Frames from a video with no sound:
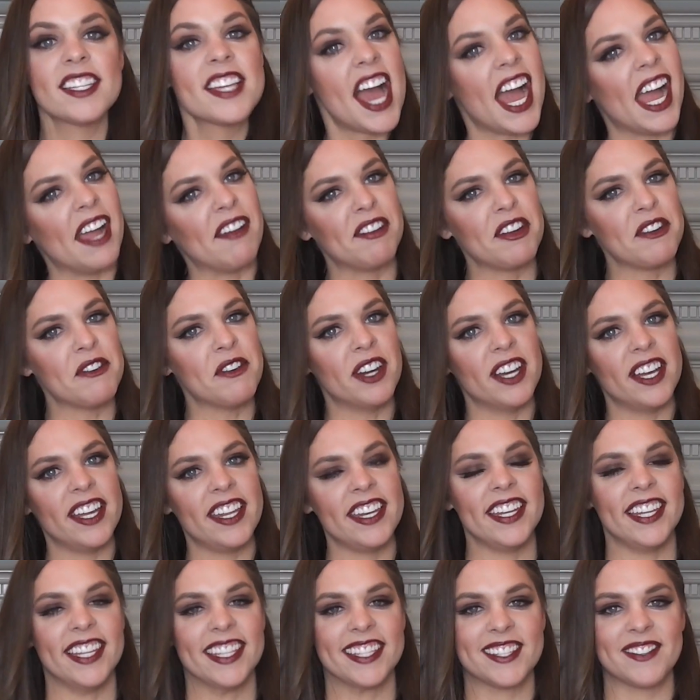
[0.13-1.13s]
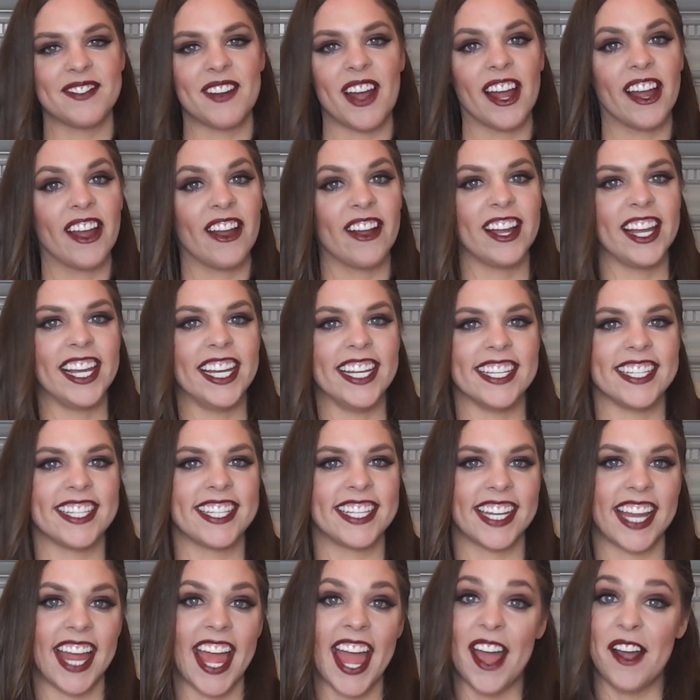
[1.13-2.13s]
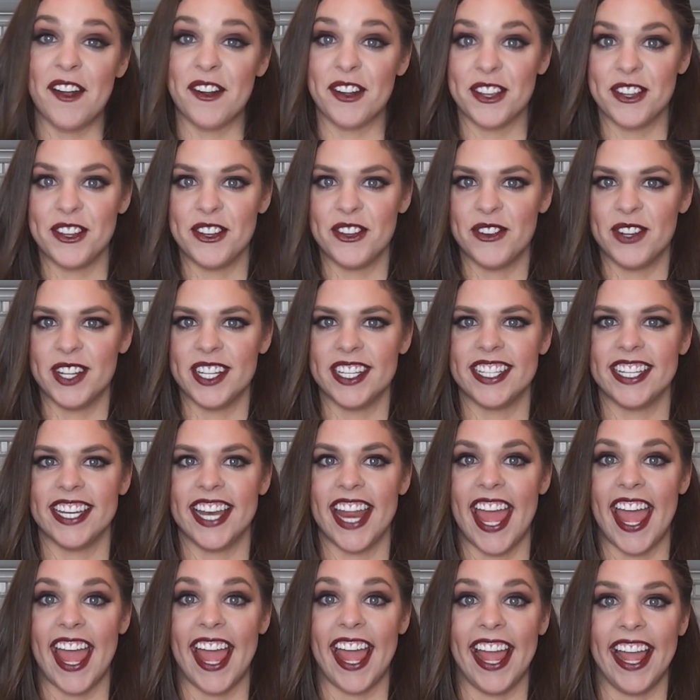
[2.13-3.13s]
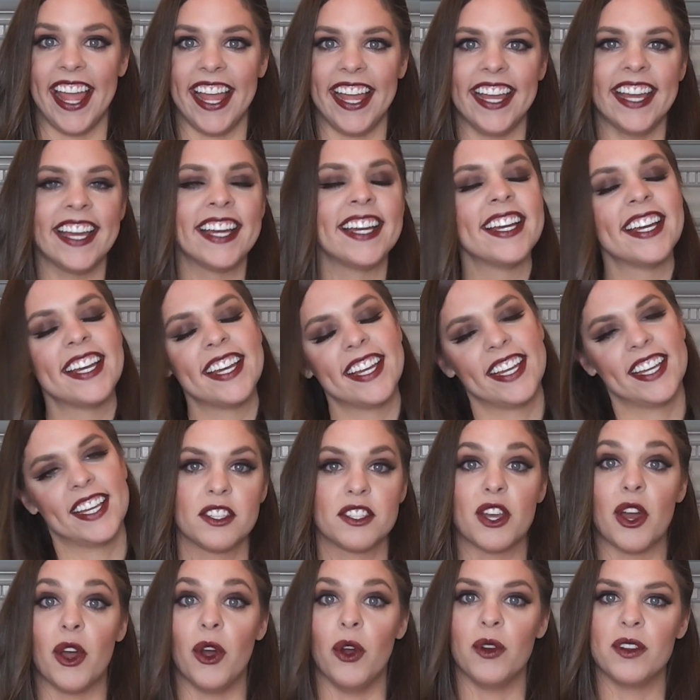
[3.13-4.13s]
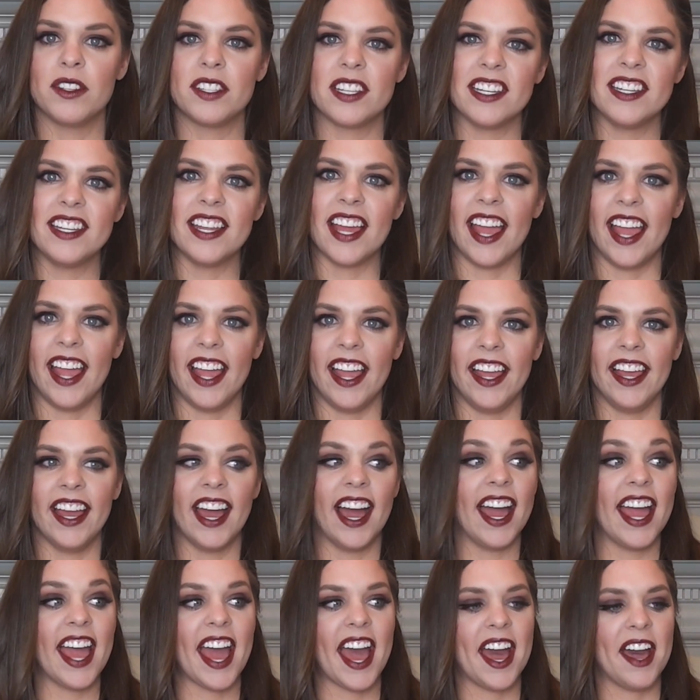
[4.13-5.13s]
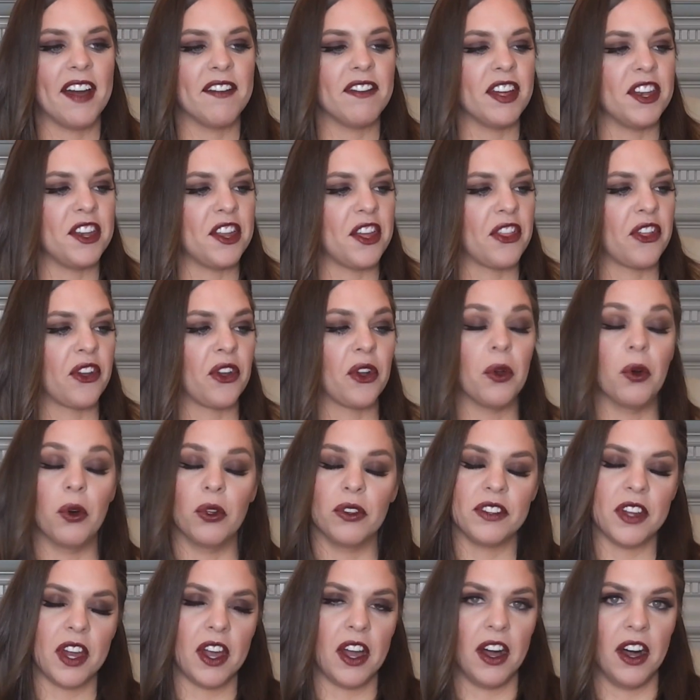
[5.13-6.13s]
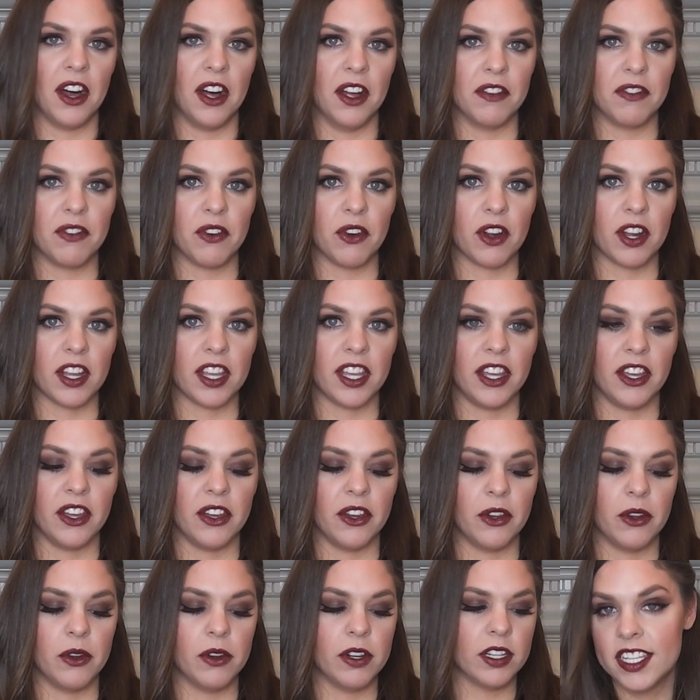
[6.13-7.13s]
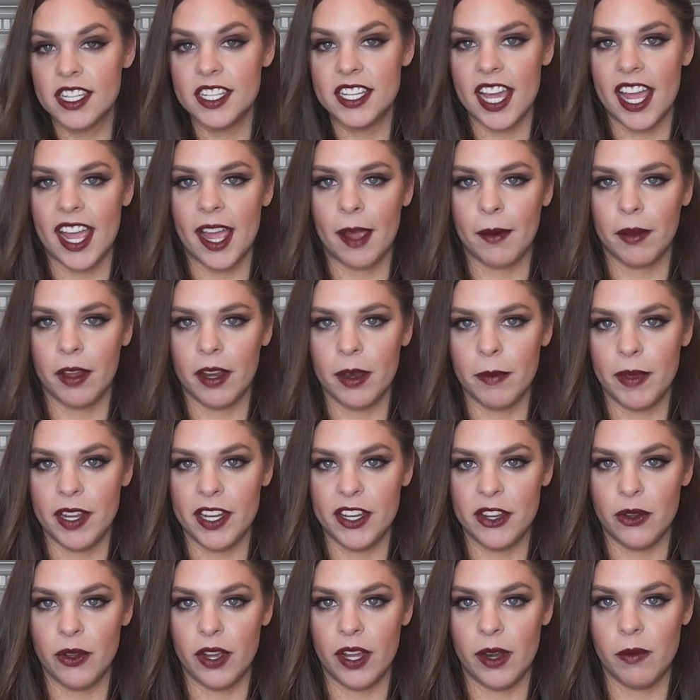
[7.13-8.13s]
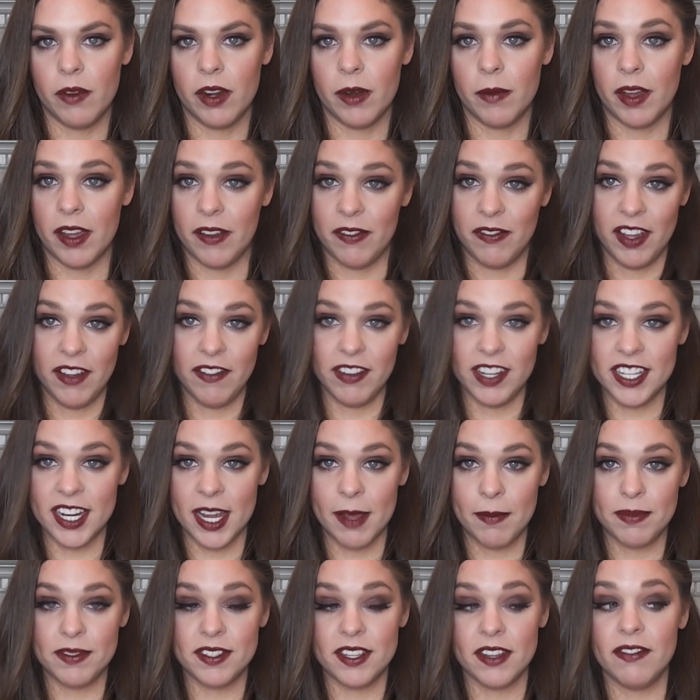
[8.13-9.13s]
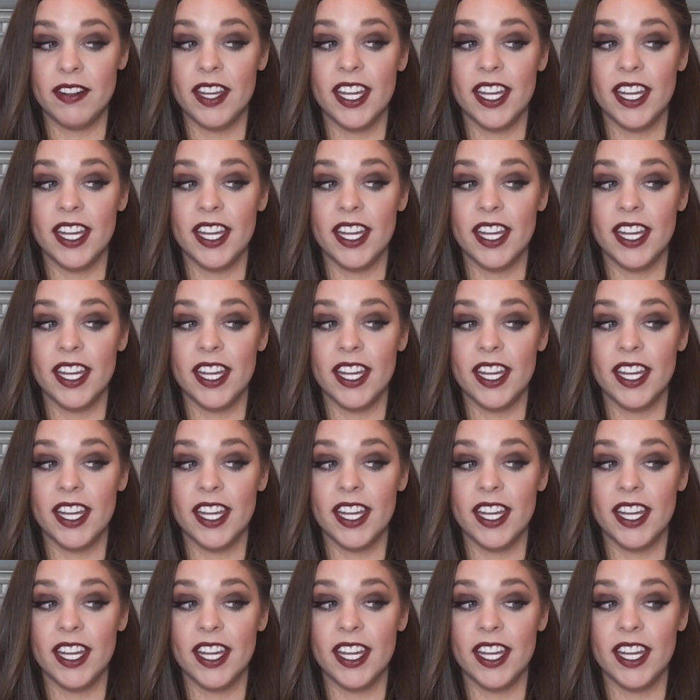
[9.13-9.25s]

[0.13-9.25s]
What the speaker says: Hi everyone, it's Marguerite. How are you doing today? So today I have another Ulta haul for you. Today I'm going to be doing one of my favorite types of